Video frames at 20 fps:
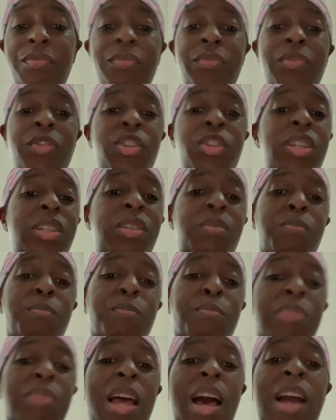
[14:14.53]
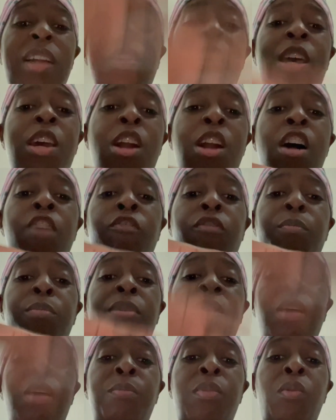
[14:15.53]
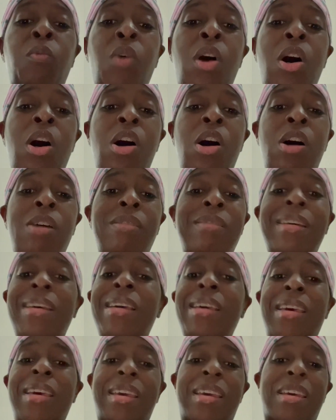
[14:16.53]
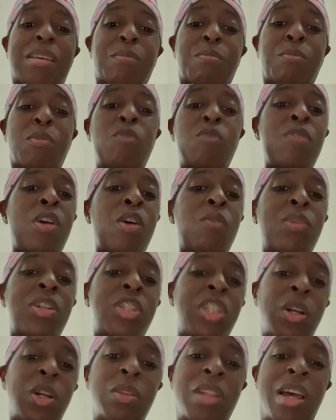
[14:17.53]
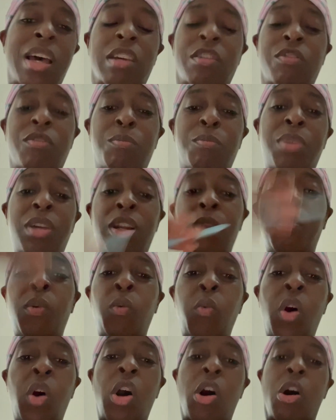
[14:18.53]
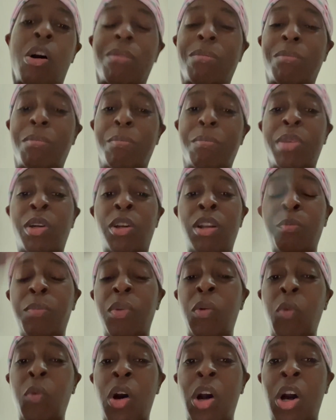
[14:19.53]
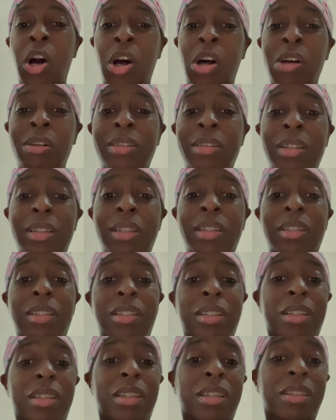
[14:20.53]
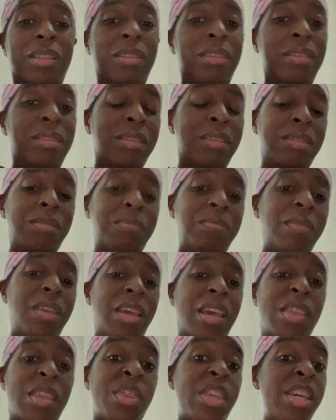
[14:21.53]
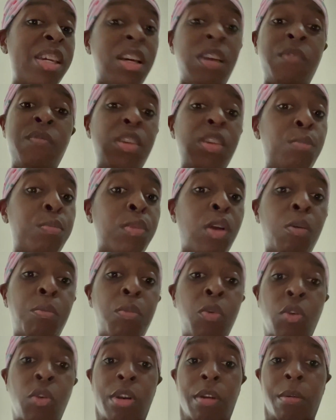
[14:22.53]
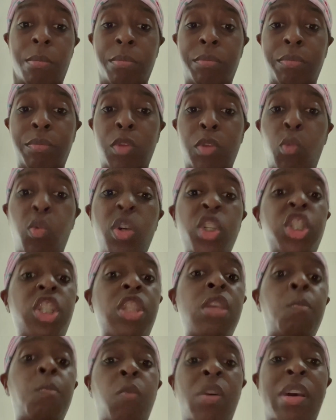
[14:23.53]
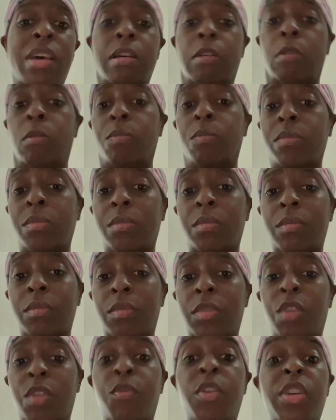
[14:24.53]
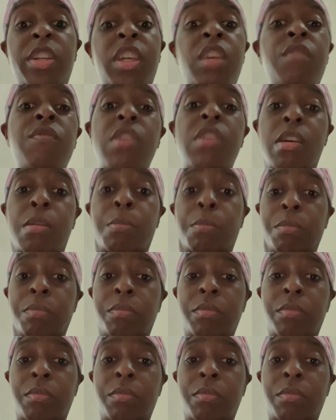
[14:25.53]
Just block that off and put up a wall and move on with your life. Put up a wall, build up a wall, and think of them no more. Wish them well. Forgive them.